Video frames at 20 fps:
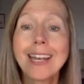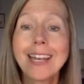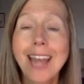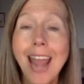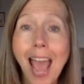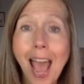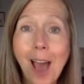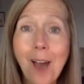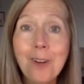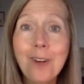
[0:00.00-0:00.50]

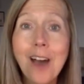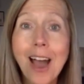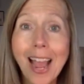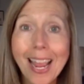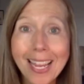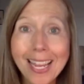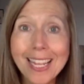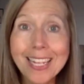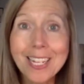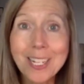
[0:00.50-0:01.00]
Now
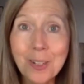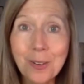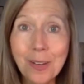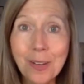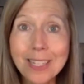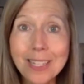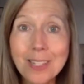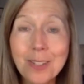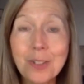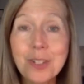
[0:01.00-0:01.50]
I can do
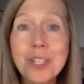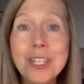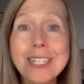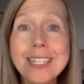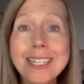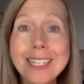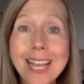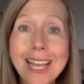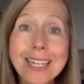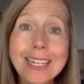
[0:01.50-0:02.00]
it. So she
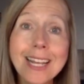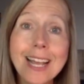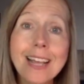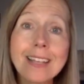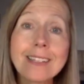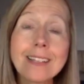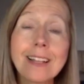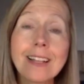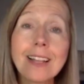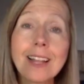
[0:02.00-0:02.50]
sent
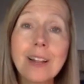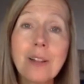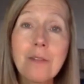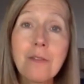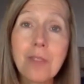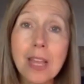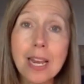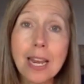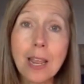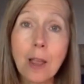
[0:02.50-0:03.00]
us a little
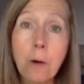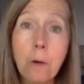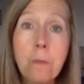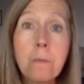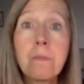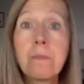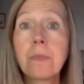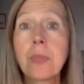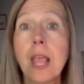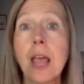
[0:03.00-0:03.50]
video
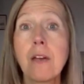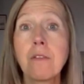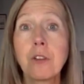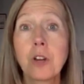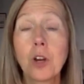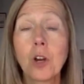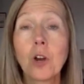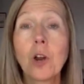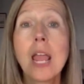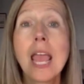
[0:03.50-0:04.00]
of
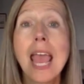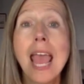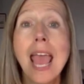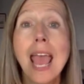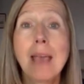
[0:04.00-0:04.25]
her